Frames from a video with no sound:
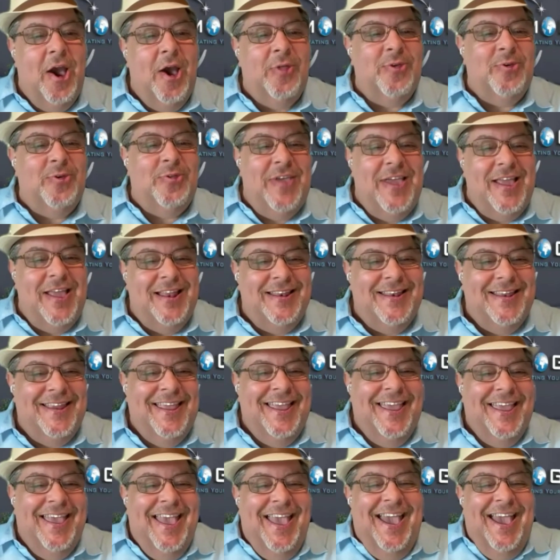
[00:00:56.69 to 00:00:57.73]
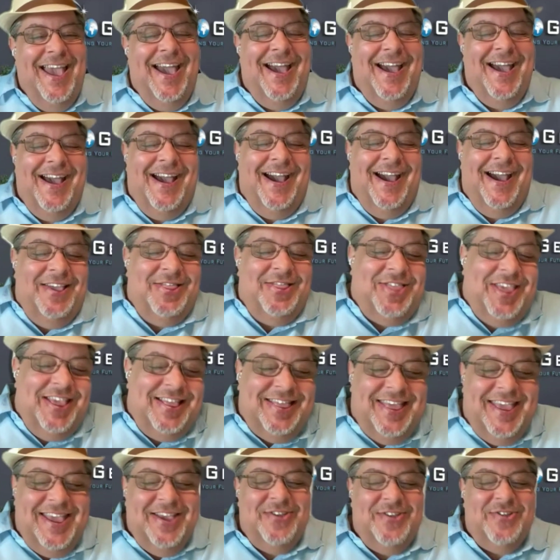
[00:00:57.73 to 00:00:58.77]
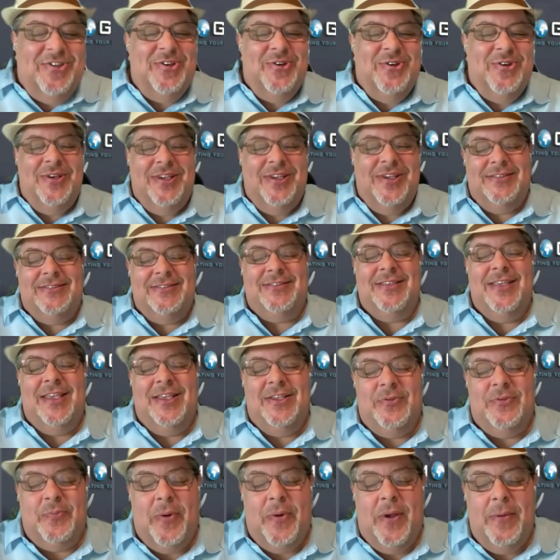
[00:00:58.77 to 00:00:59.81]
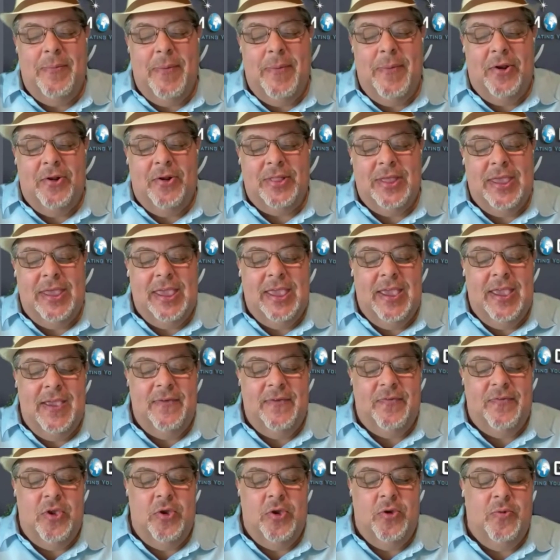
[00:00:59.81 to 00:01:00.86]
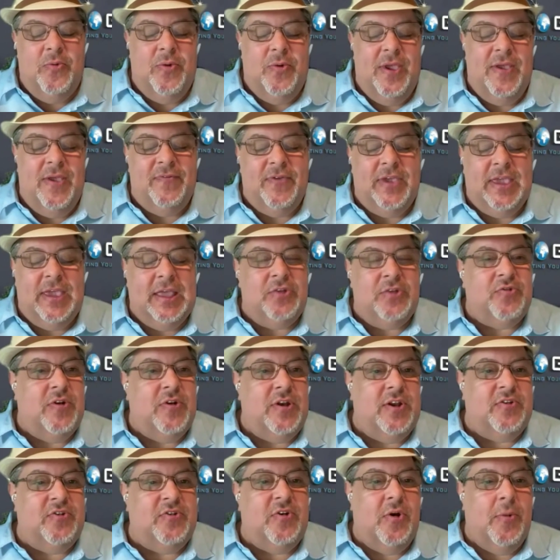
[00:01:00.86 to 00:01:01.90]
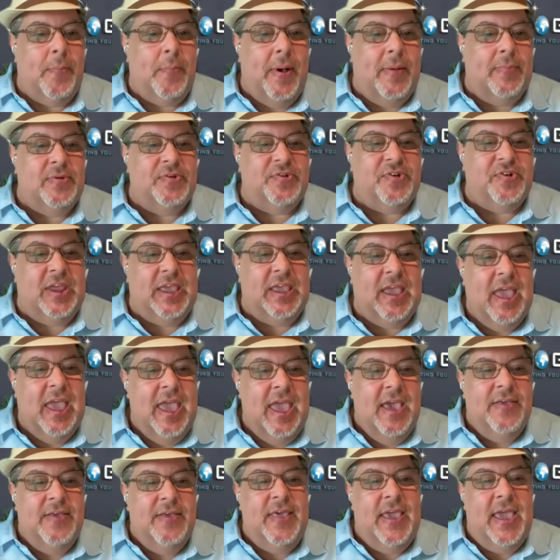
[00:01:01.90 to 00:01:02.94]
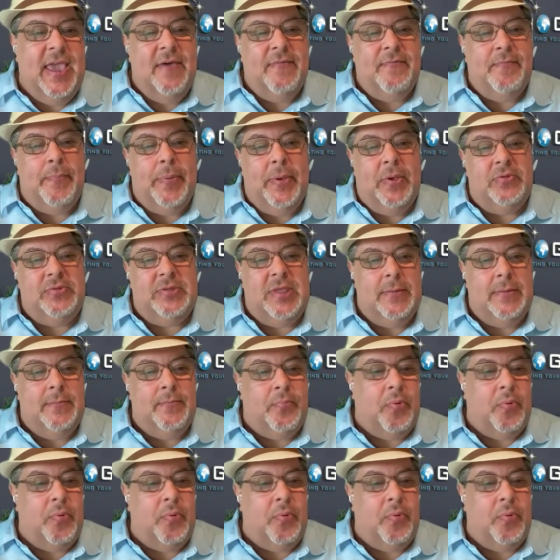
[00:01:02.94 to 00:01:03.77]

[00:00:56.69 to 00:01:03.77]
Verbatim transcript: Other than, uh, I think the issue is is primarily if you if you get traditional publishing, they have built-in